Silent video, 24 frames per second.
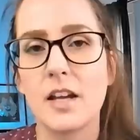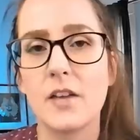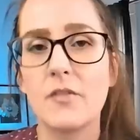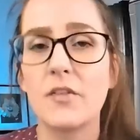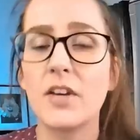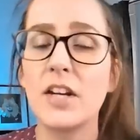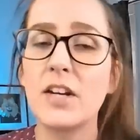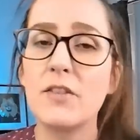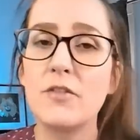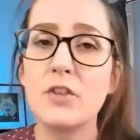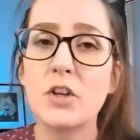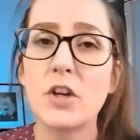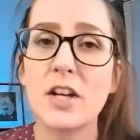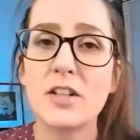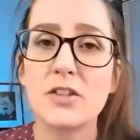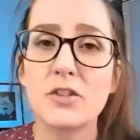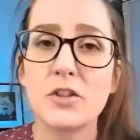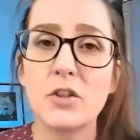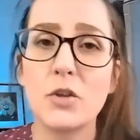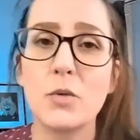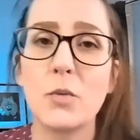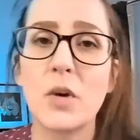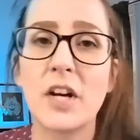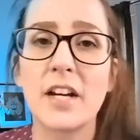If any of you guys
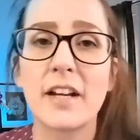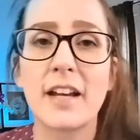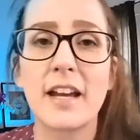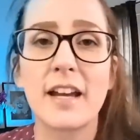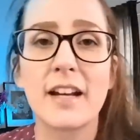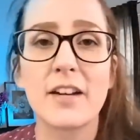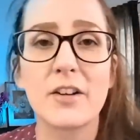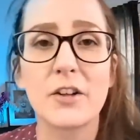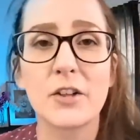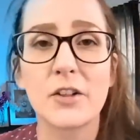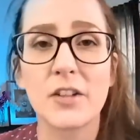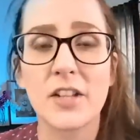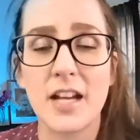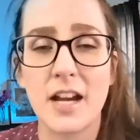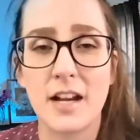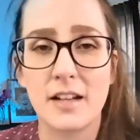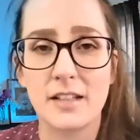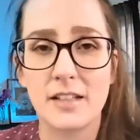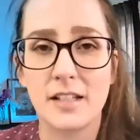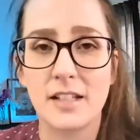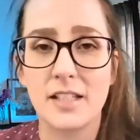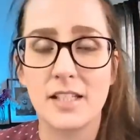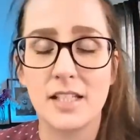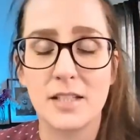do want to get early
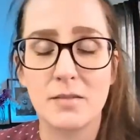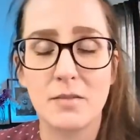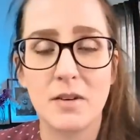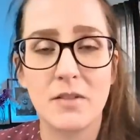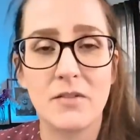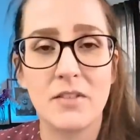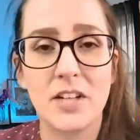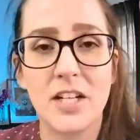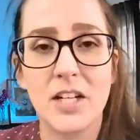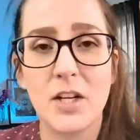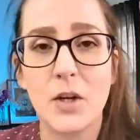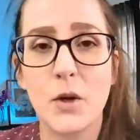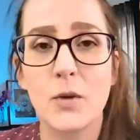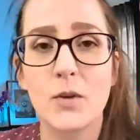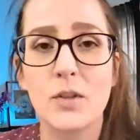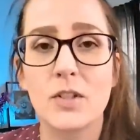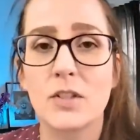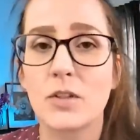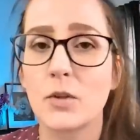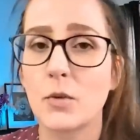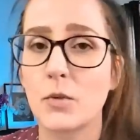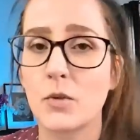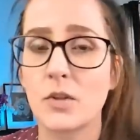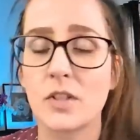access to my
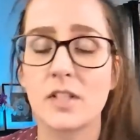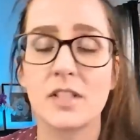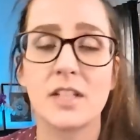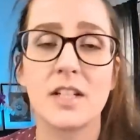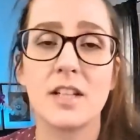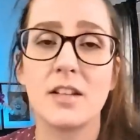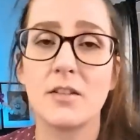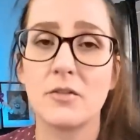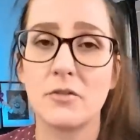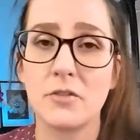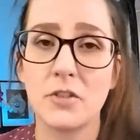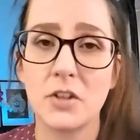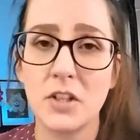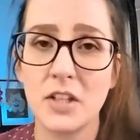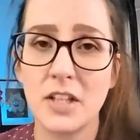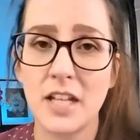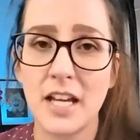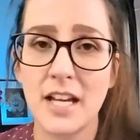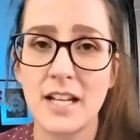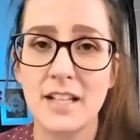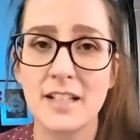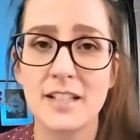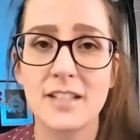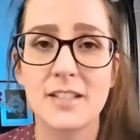videos or see the full
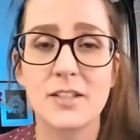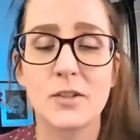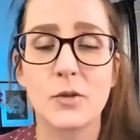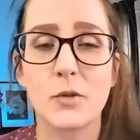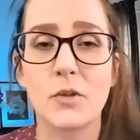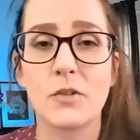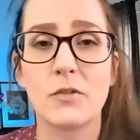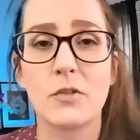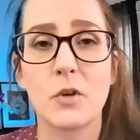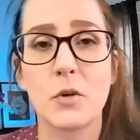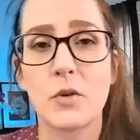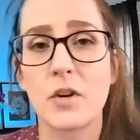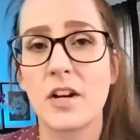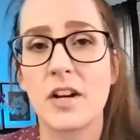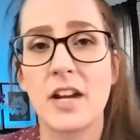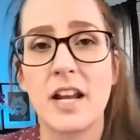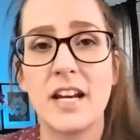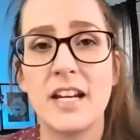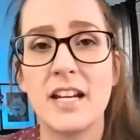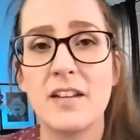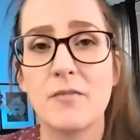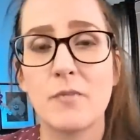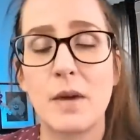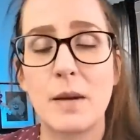lengths or vote on
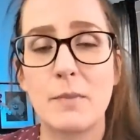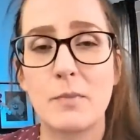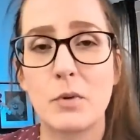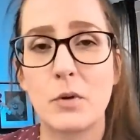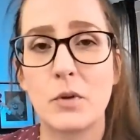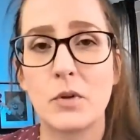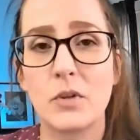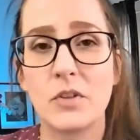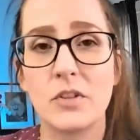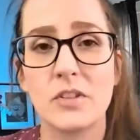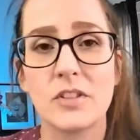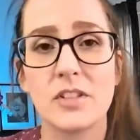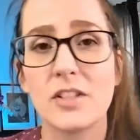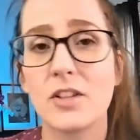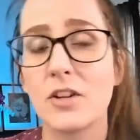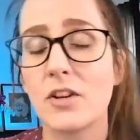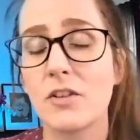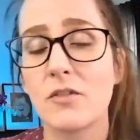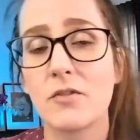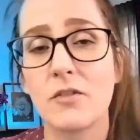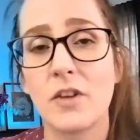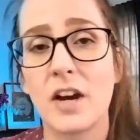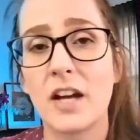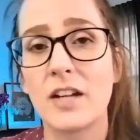any of my polls, you
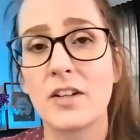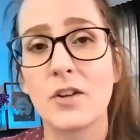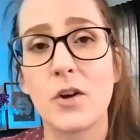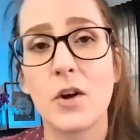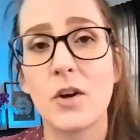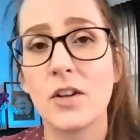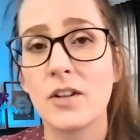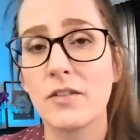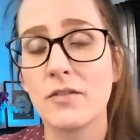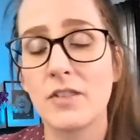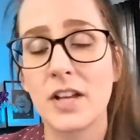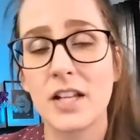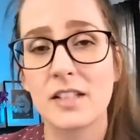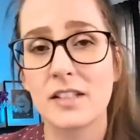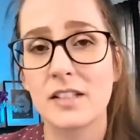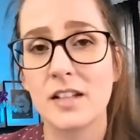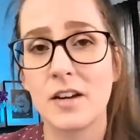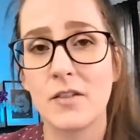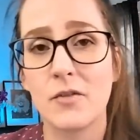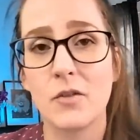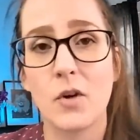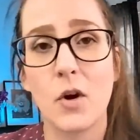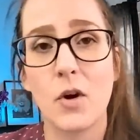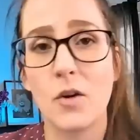can find all of that
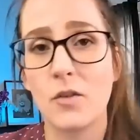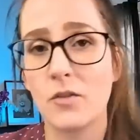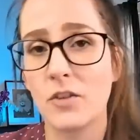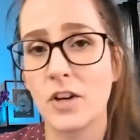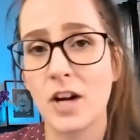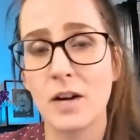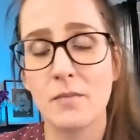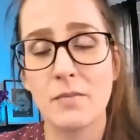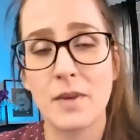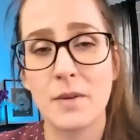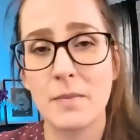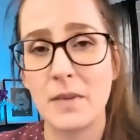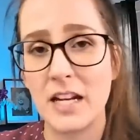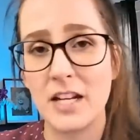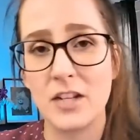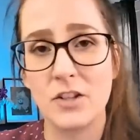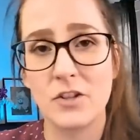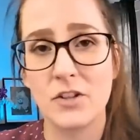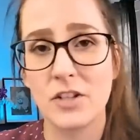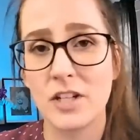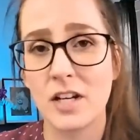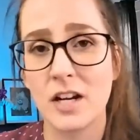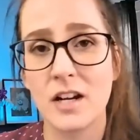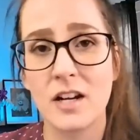stuff over on my
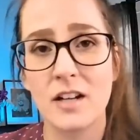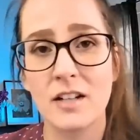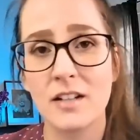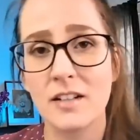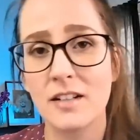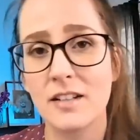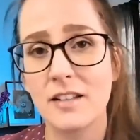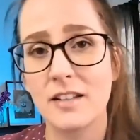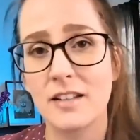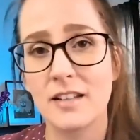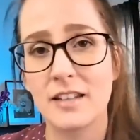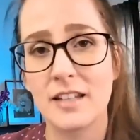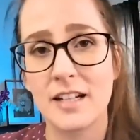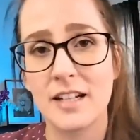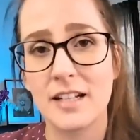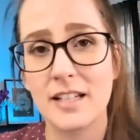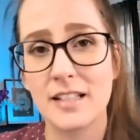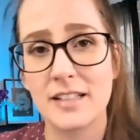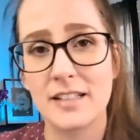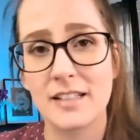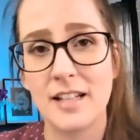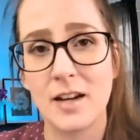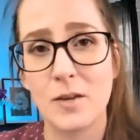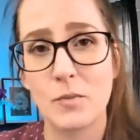Patreon. The link
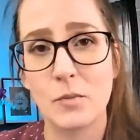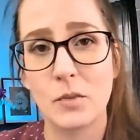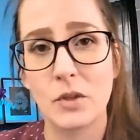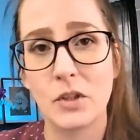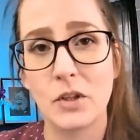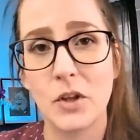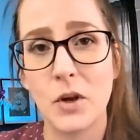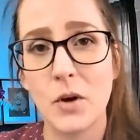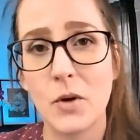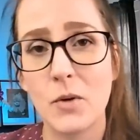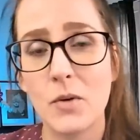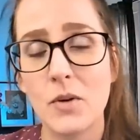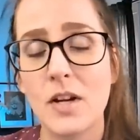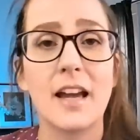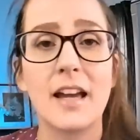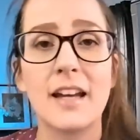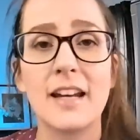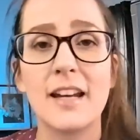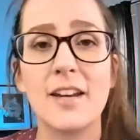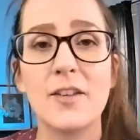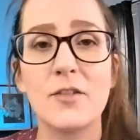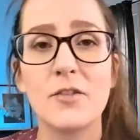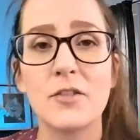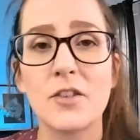is down below.
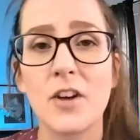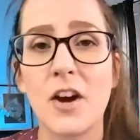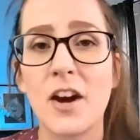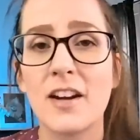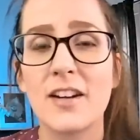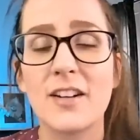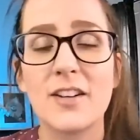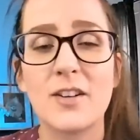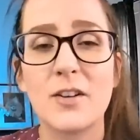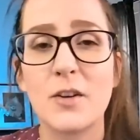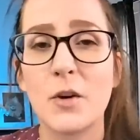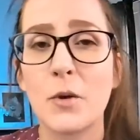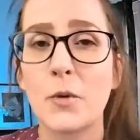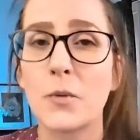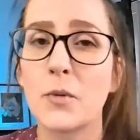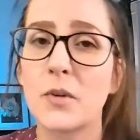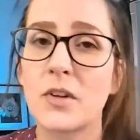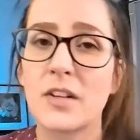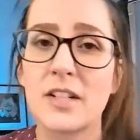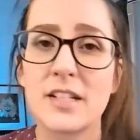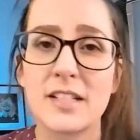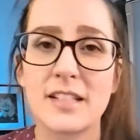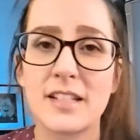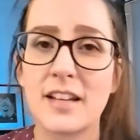And if not, no
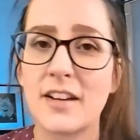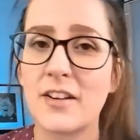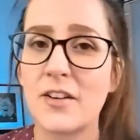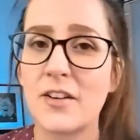worries at